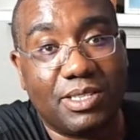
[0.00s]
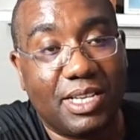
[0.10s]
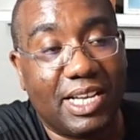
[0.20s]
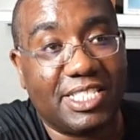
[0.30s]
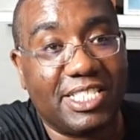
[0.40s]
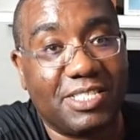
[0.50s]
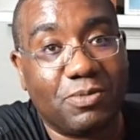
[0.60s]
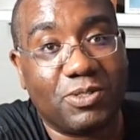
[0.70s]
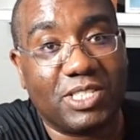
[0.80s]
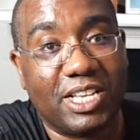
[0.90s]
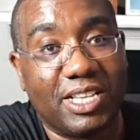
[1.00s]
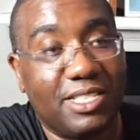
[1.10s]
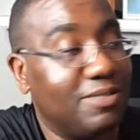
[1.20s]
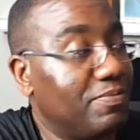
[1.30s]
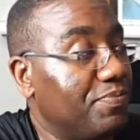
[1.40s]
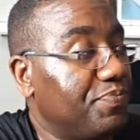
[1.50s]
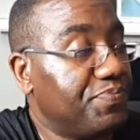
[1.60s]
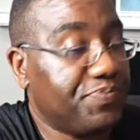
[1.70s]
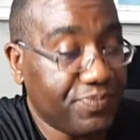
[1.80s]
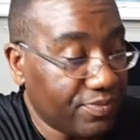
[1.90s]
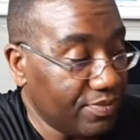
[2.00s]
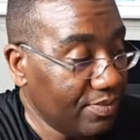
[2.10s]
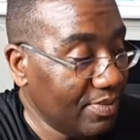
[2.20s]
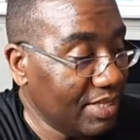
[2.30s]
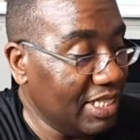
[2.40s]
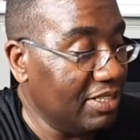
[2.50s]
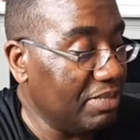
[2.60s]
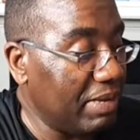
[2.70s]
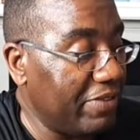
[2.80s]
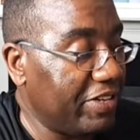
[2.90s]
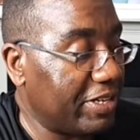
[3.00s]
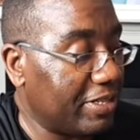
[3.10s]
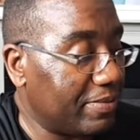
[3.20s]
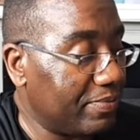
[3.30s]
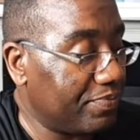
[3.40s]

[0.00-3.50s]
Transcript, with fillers: I tested with those guys. It was in my vehicle.